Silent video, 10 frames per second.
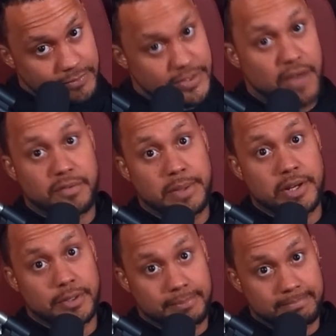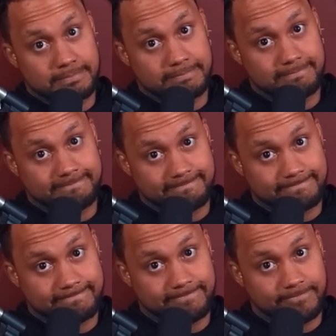Sound familiar?
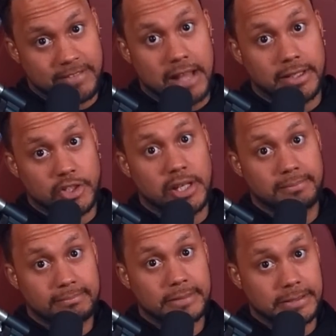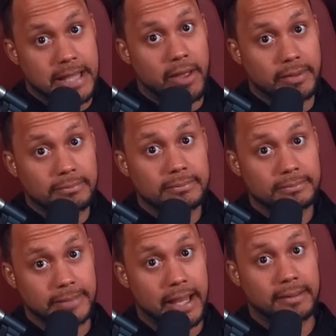Yeah, Lich King, the talent.
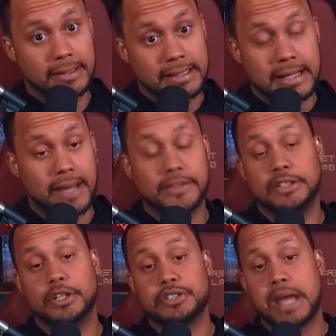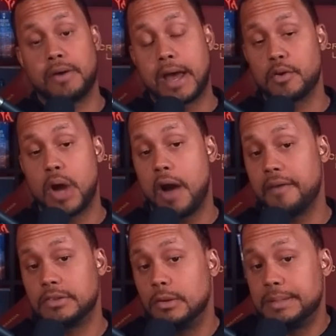Yeah. This is a good talent. I don't know how
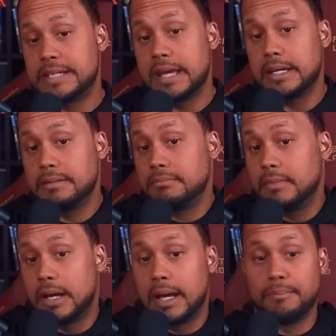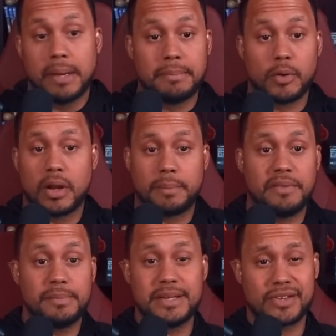often it would be taken. Maybe more on the
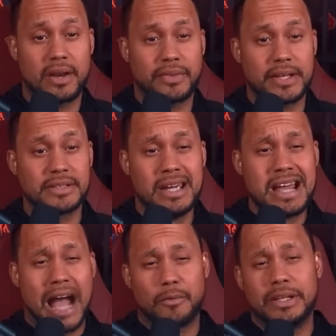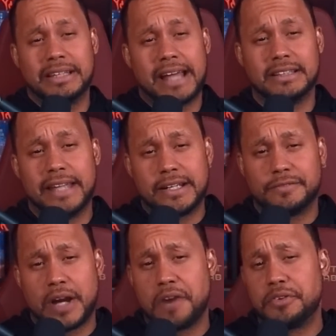PvP side of things. I really like the Lake of
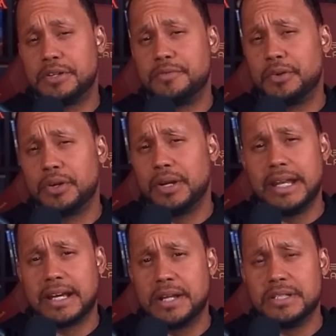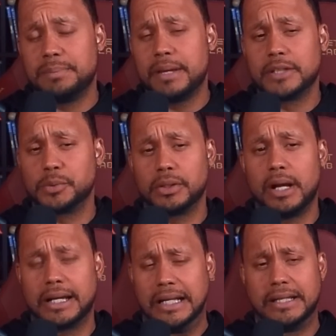Fire for any kind of DPS
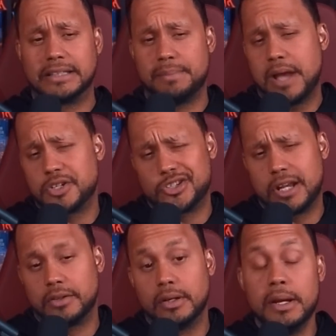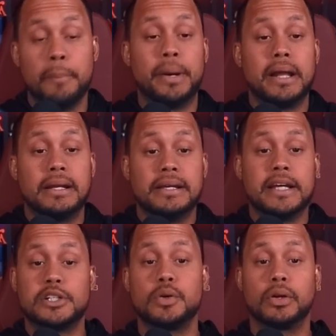Warlock, and I like the Master Channeler. But
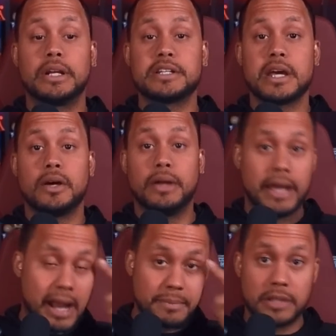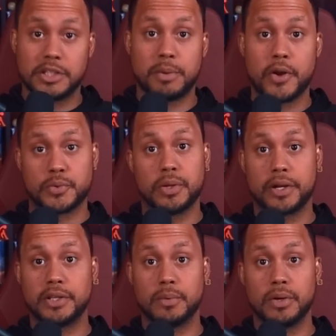it's too early to tell, and I'm not the smartest
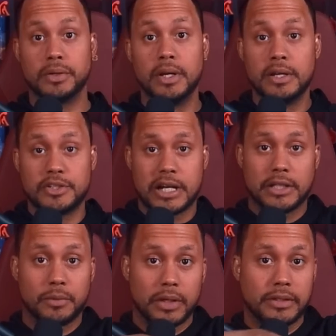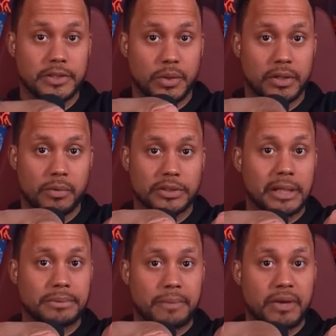Warlock in the world. Check out the Warlock Discord, your
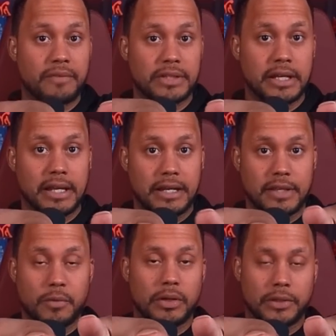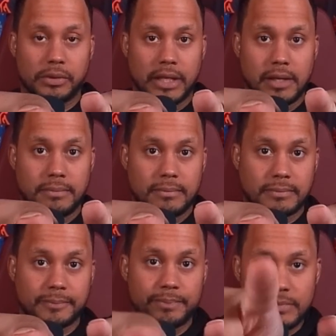one-stop shop for everything and anything Warlock related.
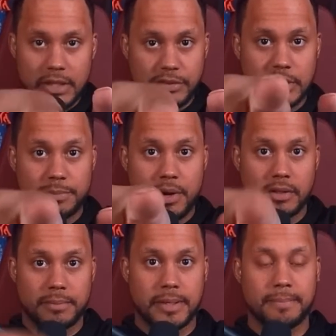They're smarter than me.